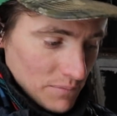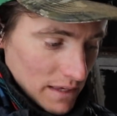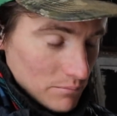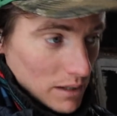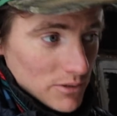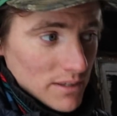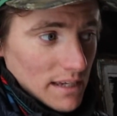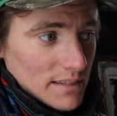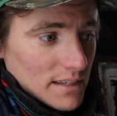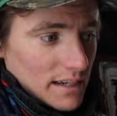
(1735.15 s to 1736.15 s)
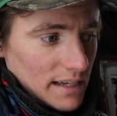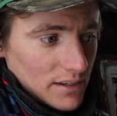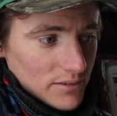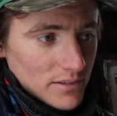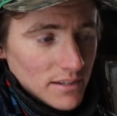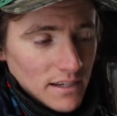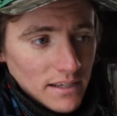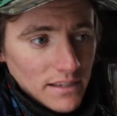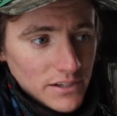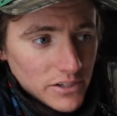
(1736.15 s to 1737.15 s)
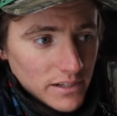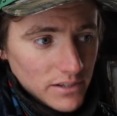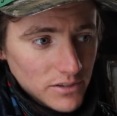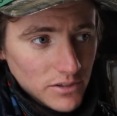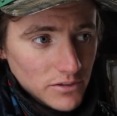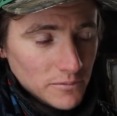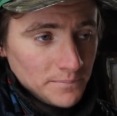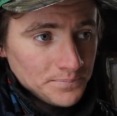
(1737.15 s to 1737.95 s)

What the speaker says: And most things in a house that you're going to do,